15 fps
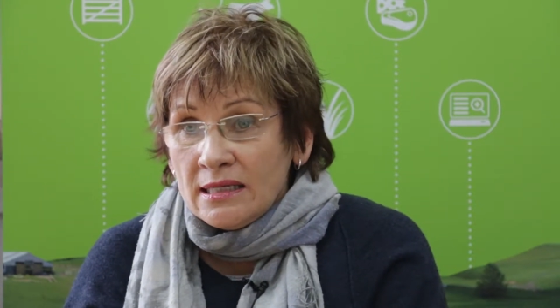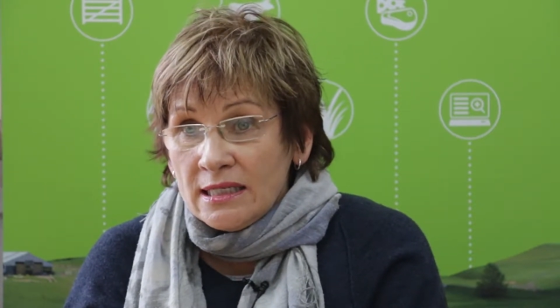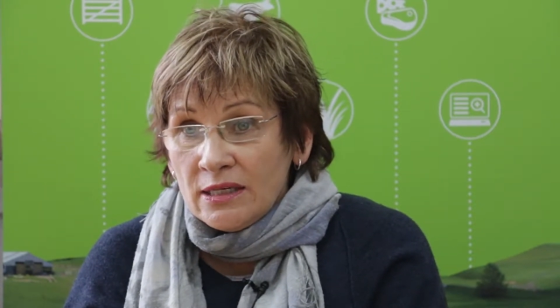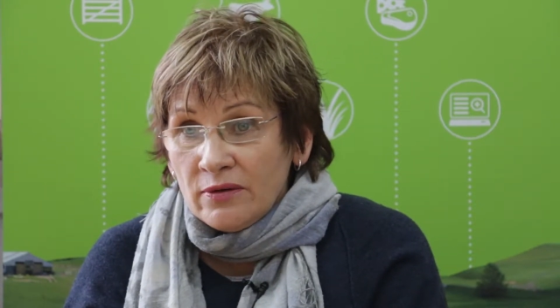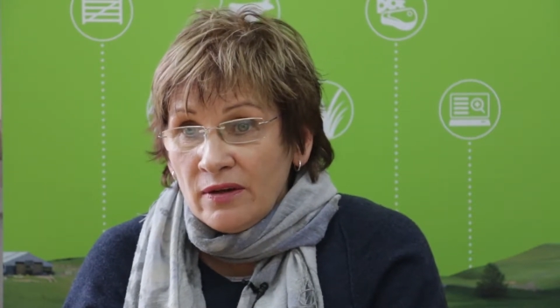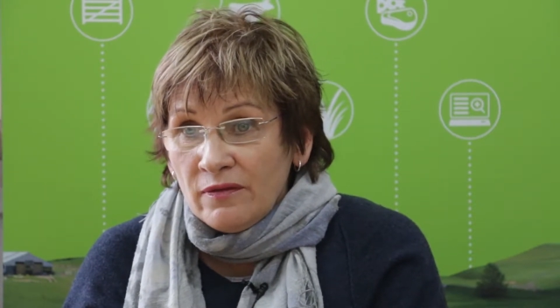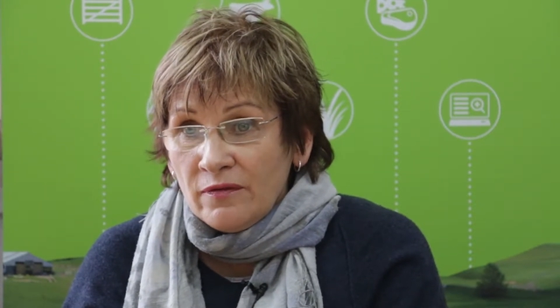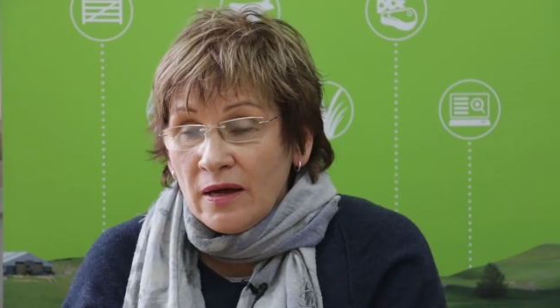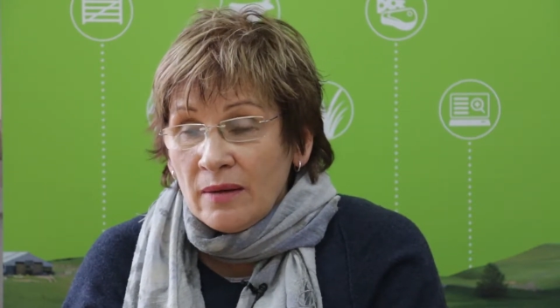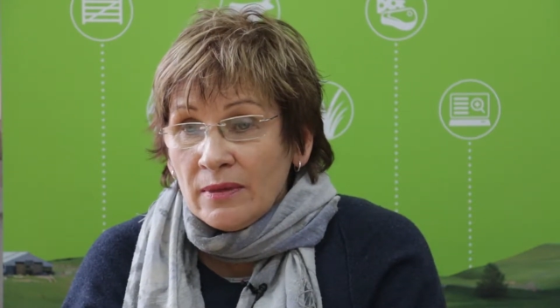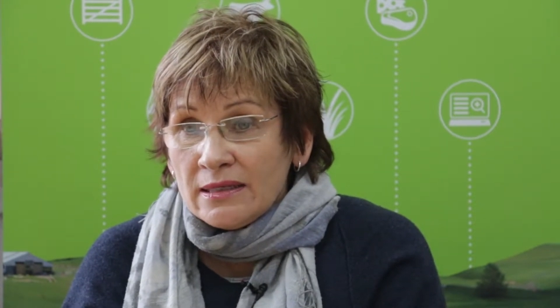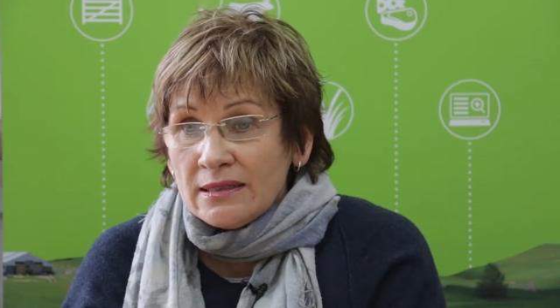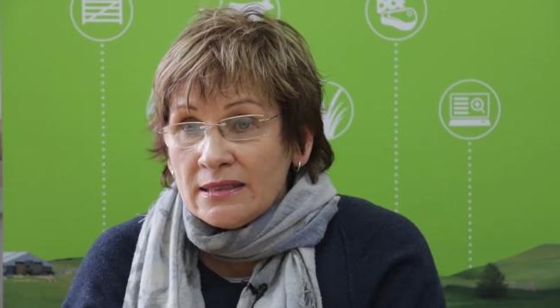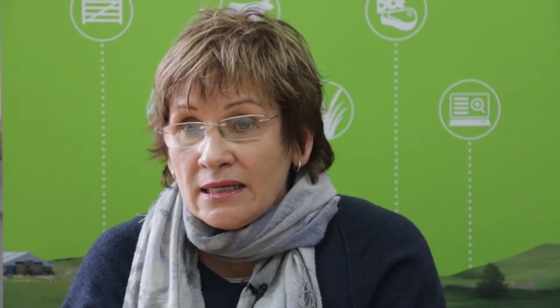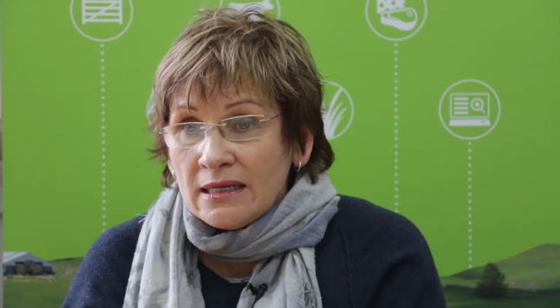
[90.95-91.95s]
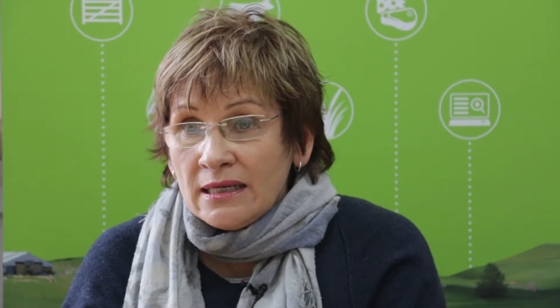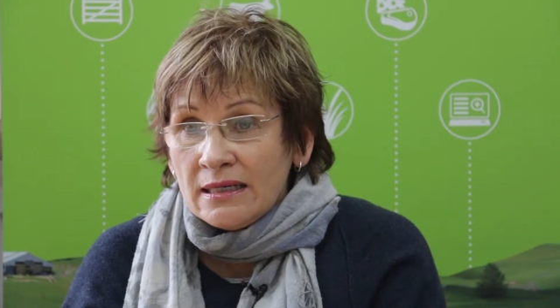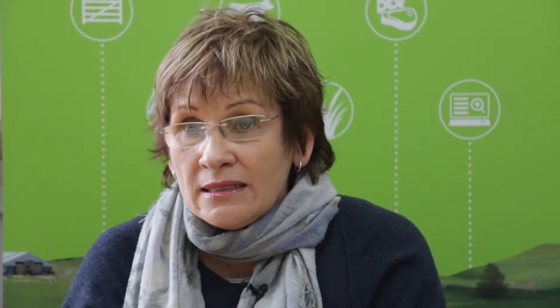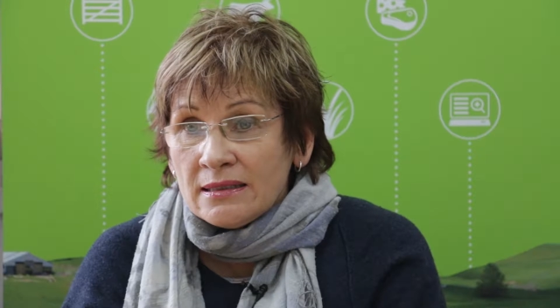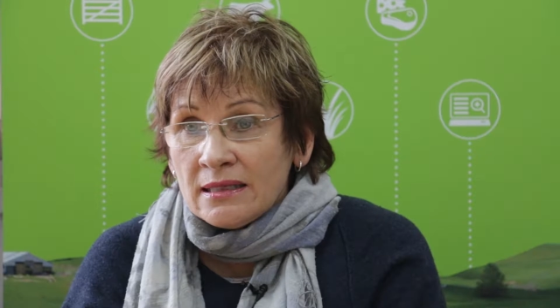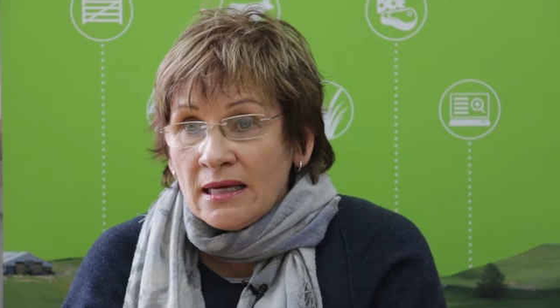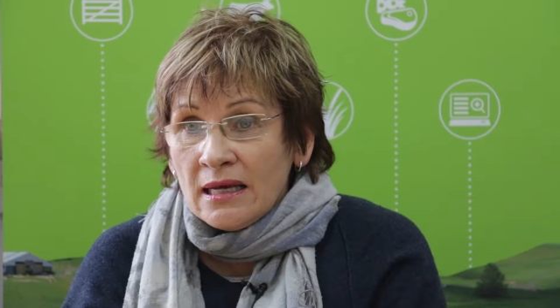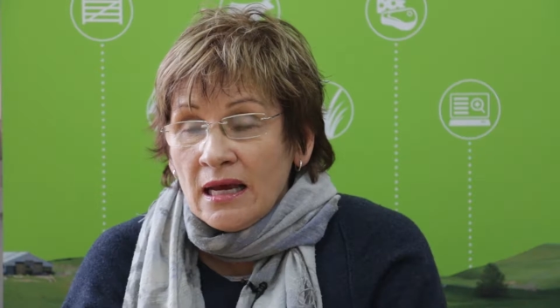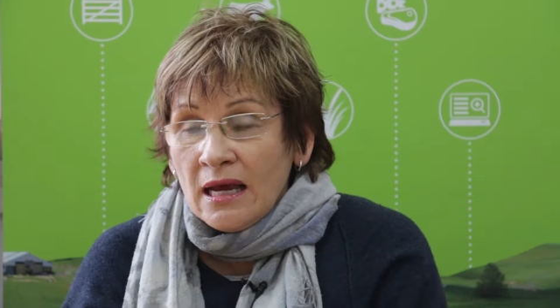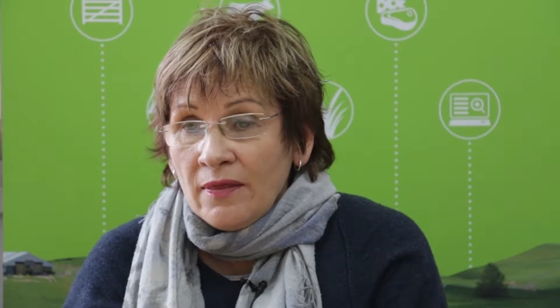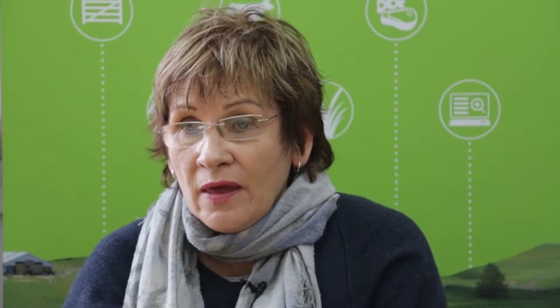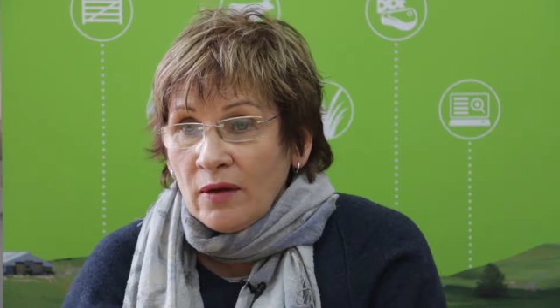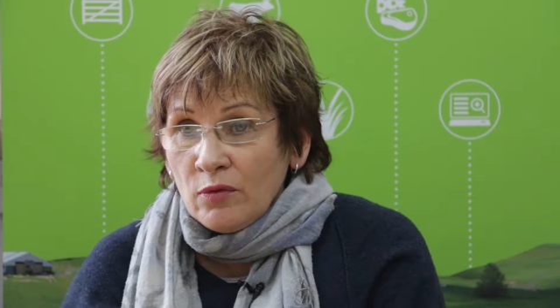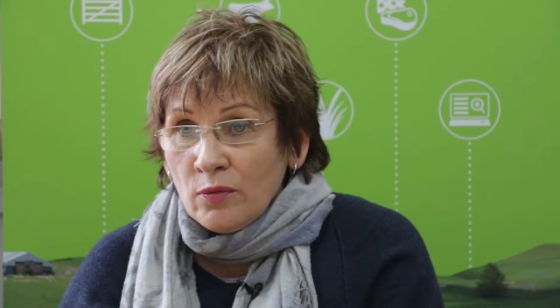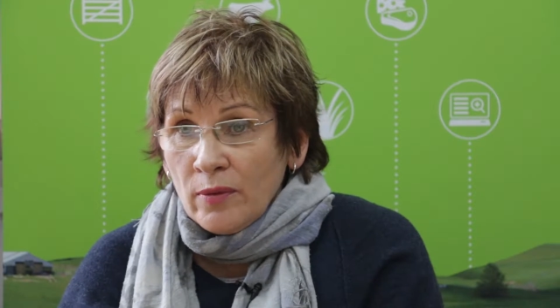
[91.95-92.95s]
Dairy Farmlet Studies.
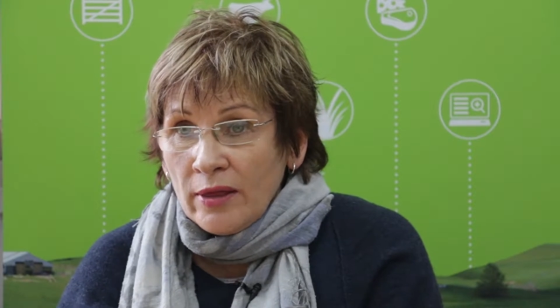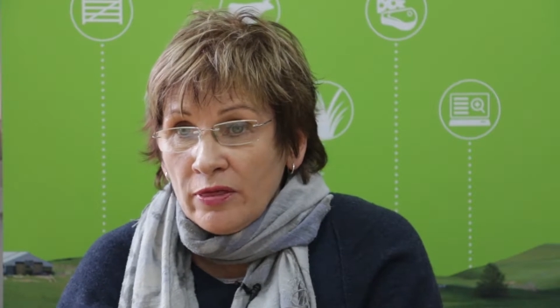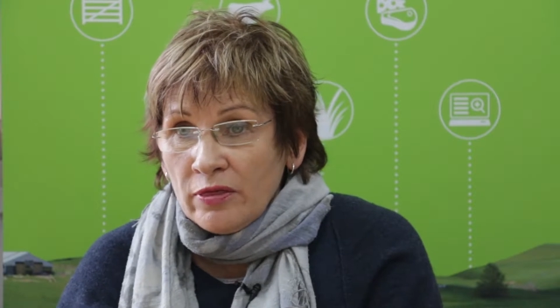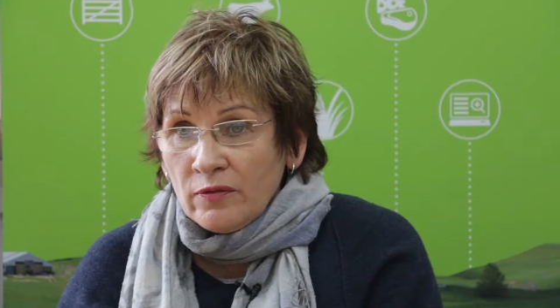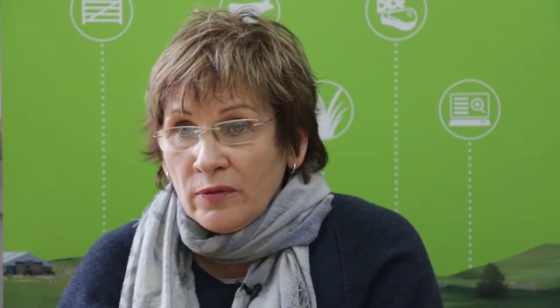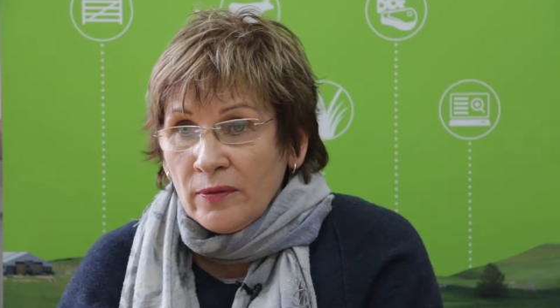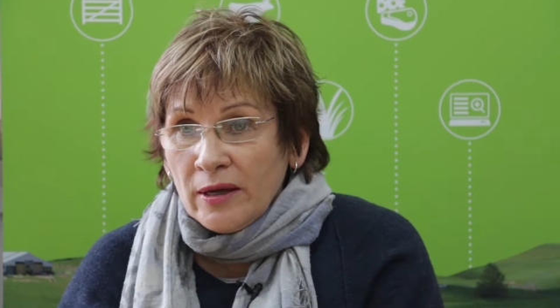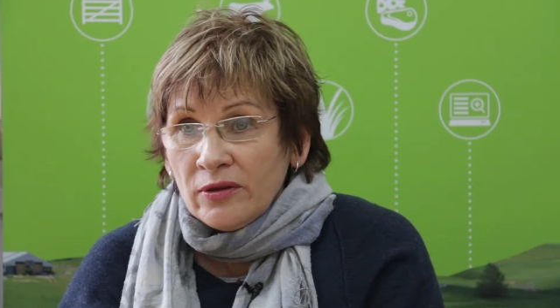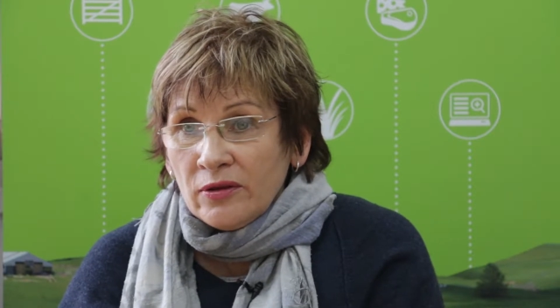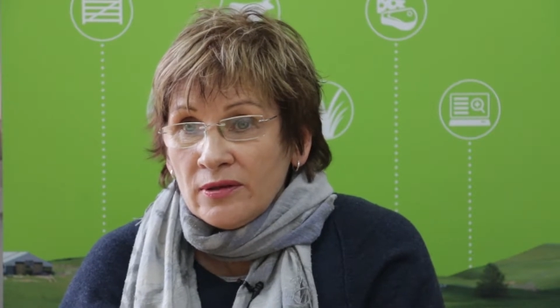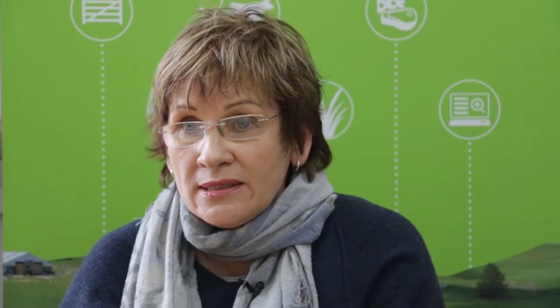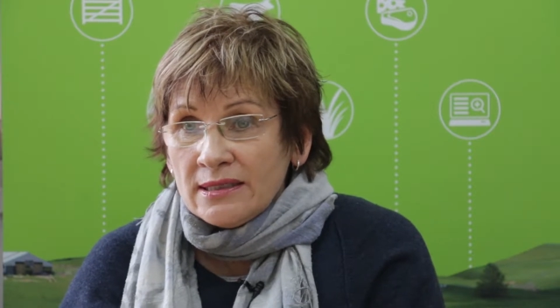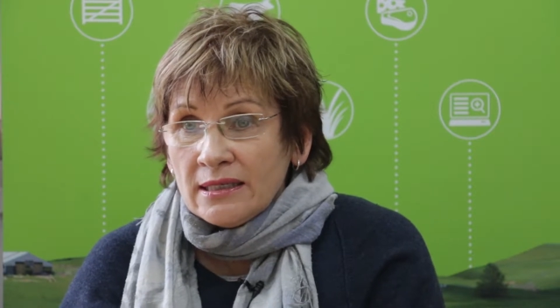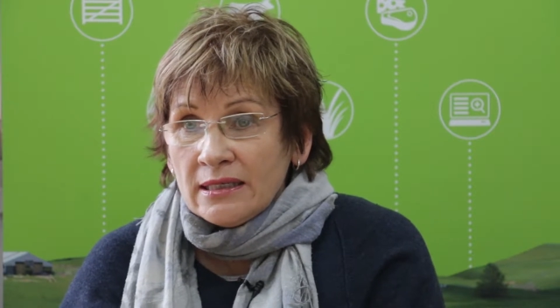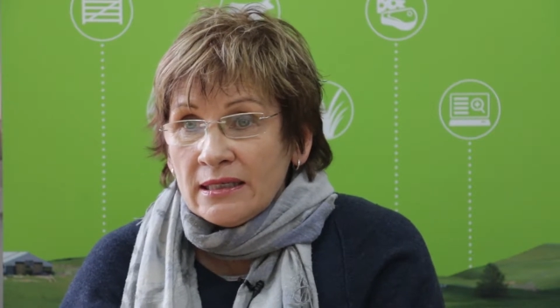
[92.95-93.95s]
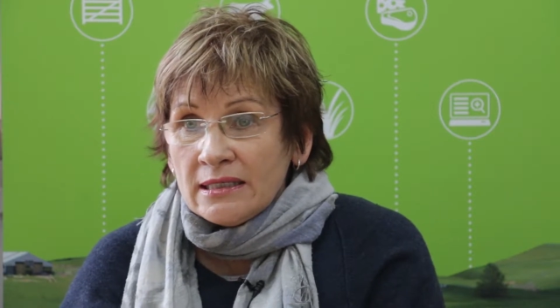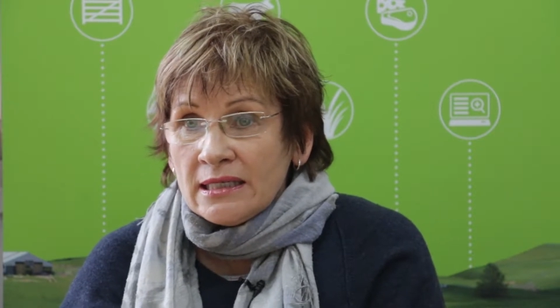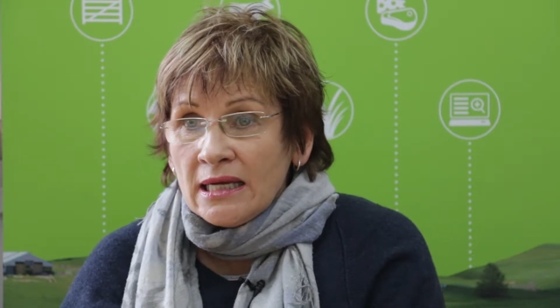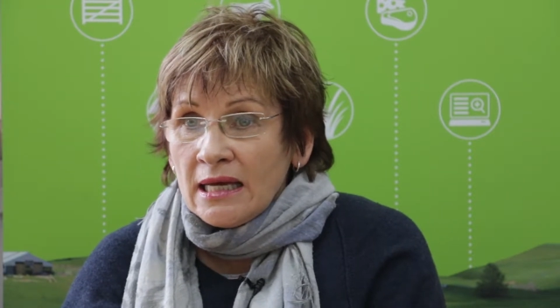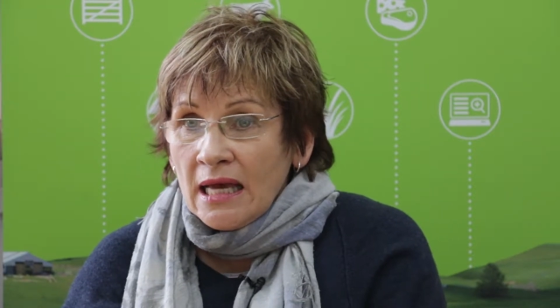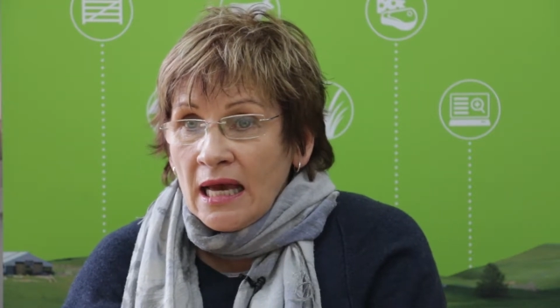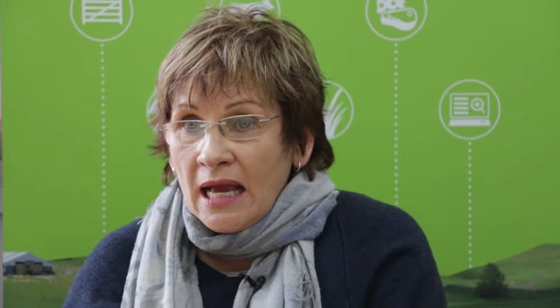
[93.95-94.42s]
They were run throughout New Zealand.